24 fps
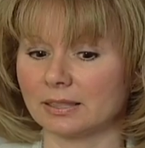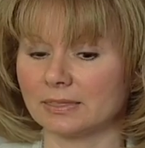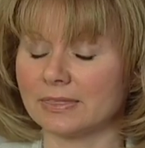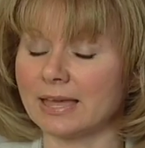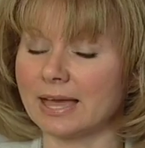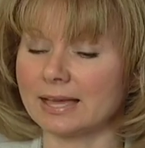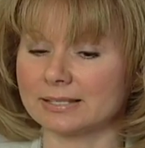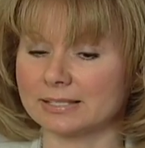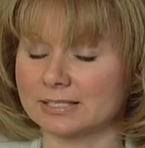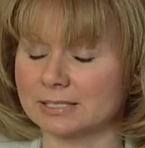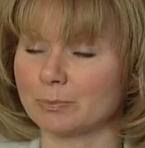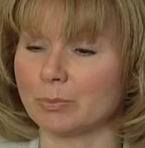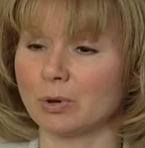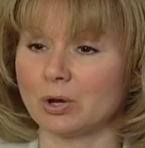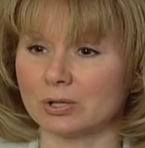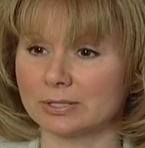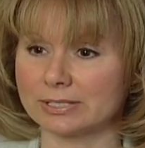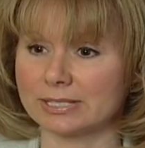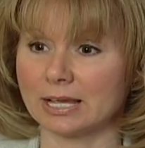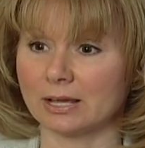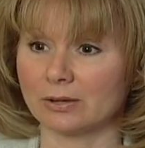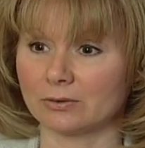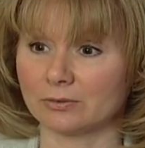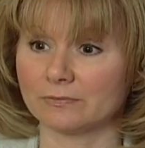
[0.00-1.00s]
that small
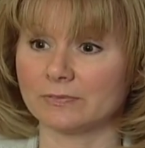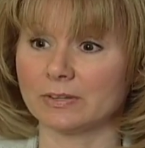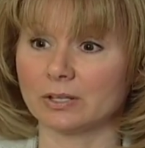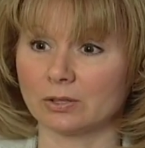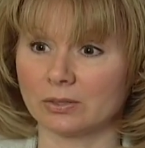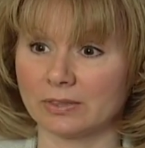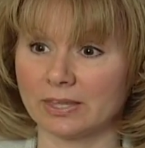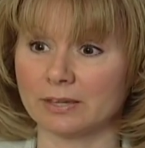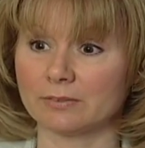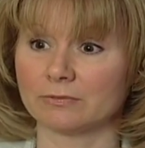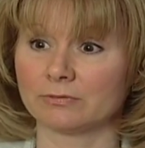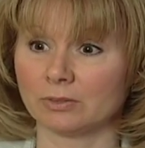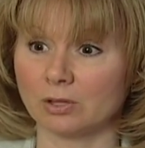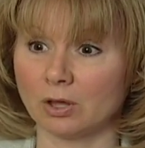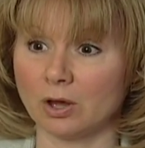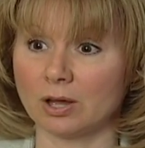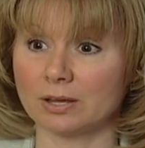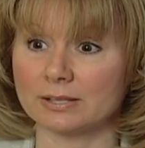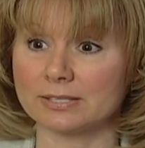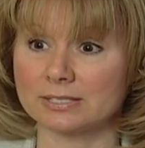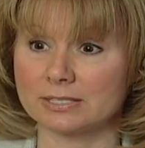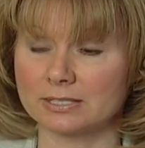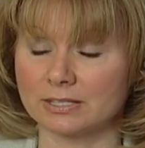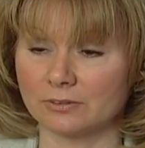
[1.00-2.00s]
town feel. They've
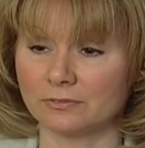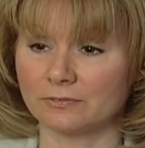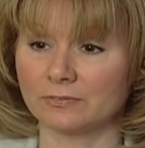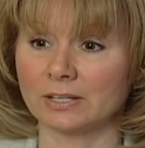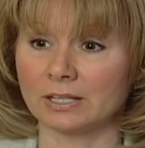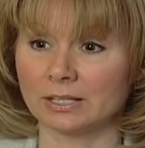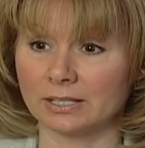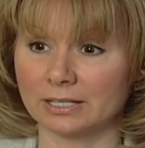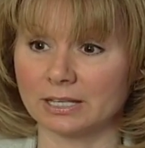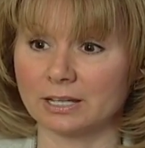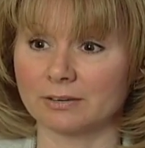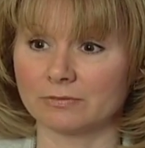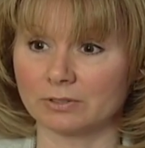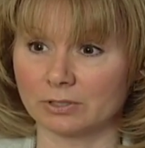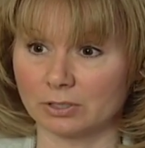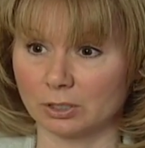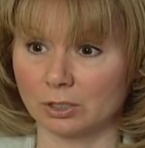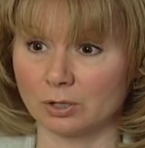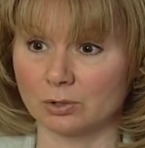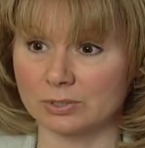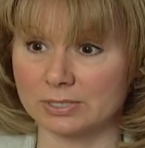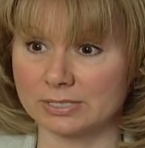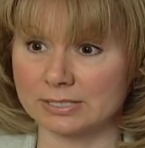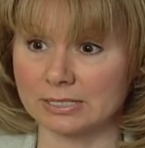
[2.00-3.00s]
lost the feeling of a
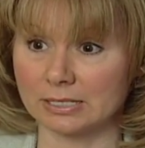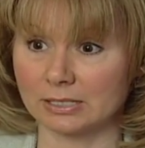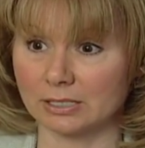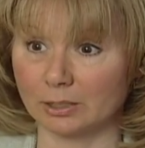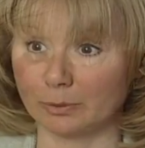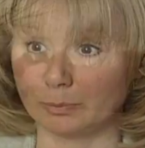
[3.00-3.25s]
close-knit